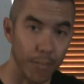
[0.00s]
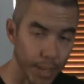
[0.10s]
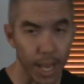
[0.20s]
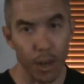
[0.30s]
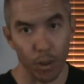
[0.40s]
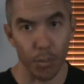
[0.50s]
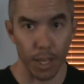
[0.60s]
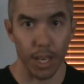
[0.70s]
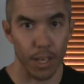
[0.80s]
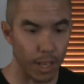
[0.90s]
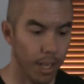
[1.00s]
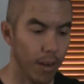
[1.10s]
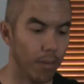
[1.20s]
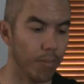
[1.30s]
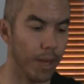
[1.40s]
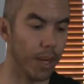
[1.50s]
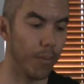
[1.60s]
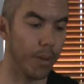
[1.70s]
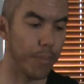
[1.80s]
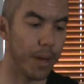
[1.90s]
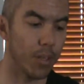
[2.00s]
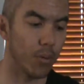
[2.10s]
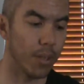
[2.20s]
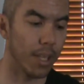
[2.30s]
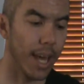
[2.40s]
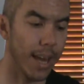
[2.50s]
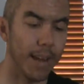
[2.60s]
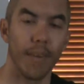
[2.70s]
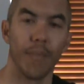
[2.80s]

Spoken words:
and Daddy will explain that to you later. And then with a pencil, it's lead.